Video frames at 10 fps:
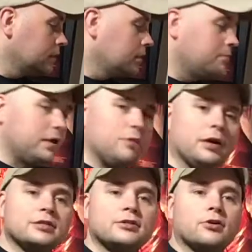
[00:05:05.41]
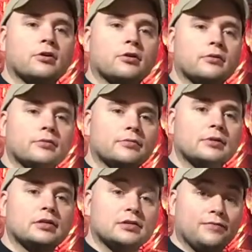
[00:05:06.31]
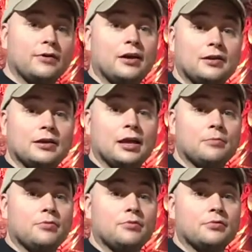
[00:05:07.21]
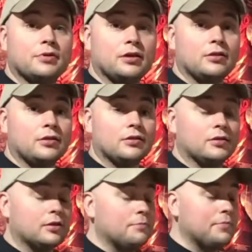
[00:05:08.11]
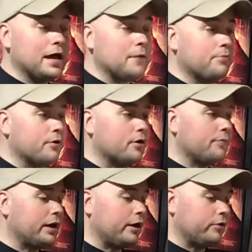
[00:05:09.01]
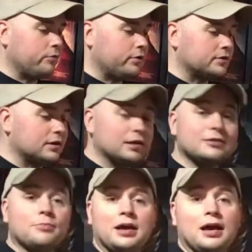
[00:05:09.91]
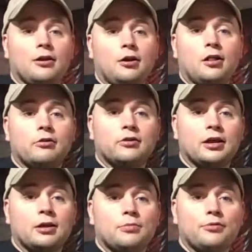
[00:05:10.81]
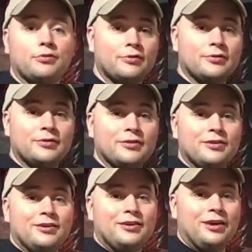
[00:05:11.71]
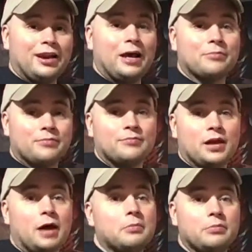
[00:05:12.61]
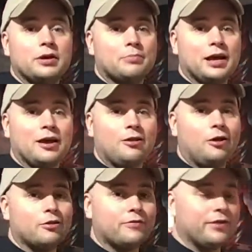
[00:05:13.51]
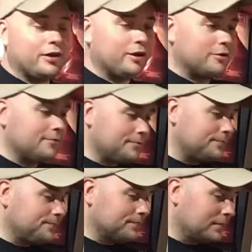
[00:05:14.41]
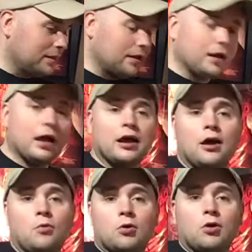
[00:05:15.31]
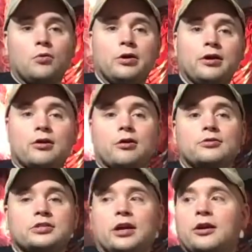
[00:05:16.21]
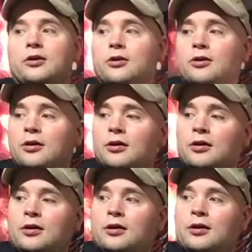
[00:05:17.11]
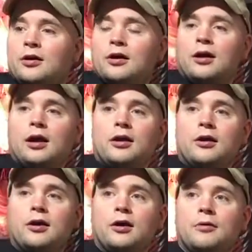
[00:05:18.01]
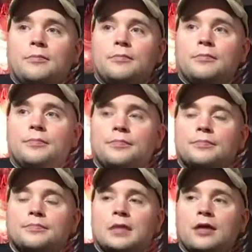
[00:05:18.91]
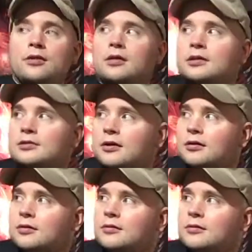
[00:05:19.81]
made by Stern, it's a fine table, and the bad part about it was it is a Pat Lawler table, and I'm a big Pat Lawler fan. I got Whirlwind, Earthshaker, and I think that's all.